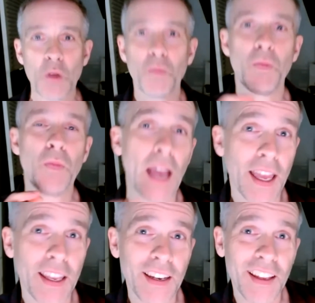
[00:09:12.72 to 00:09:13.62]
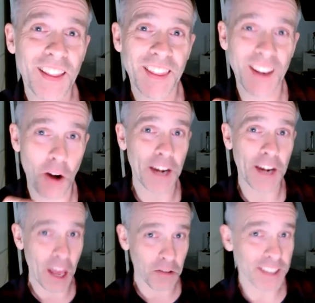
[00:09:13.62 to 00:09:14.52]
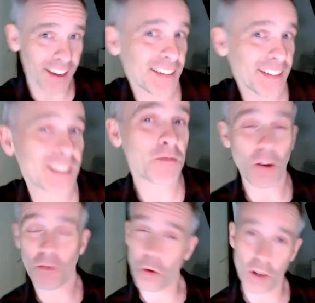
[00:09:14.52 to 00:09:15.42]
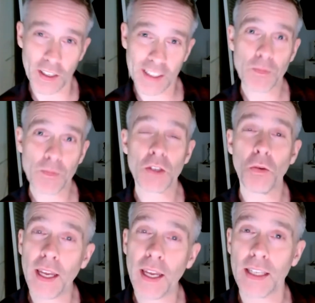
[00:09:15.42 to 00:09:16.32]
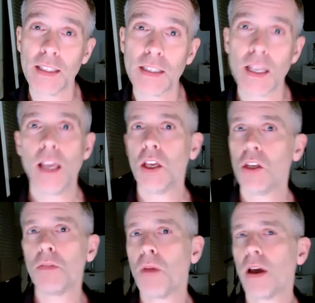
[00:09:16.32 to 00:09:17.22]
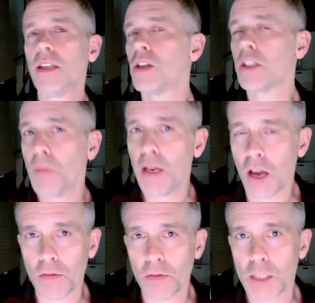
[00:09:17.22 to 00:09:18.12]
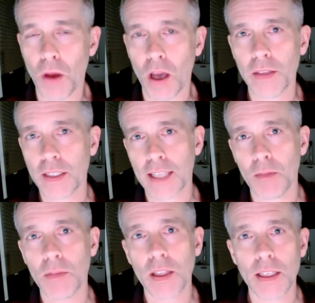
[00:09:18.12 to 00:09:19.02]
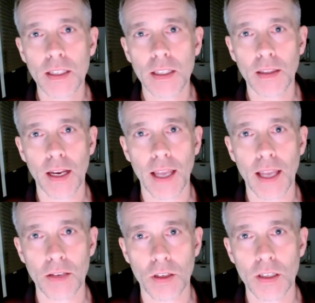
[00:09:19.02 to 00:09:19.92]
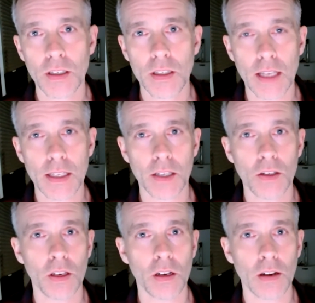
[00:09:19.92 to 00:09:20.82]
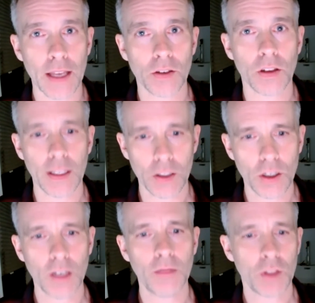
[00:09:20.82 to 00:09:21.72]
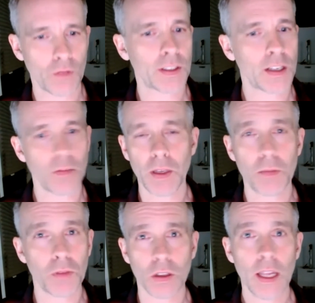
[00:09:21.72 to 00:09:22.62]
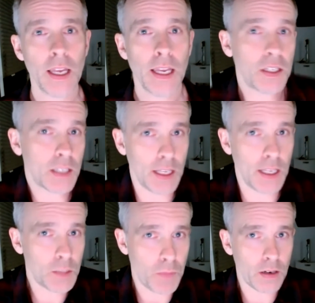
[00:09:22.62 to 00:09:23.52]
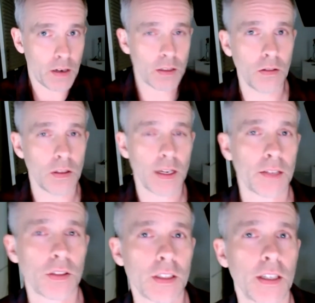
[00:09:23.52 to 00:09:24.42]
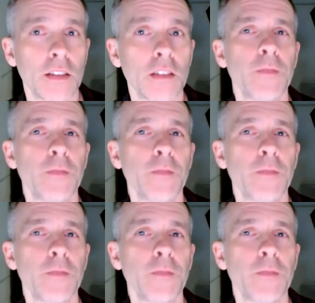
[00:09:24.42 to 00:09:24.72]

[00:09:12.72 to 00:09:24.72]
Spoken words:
But there are downsides, of course. So one is your body just may not respond the same to these synthetic estrogens as they do your natural estrogen. So for some people, it just is better to do the natural cycle.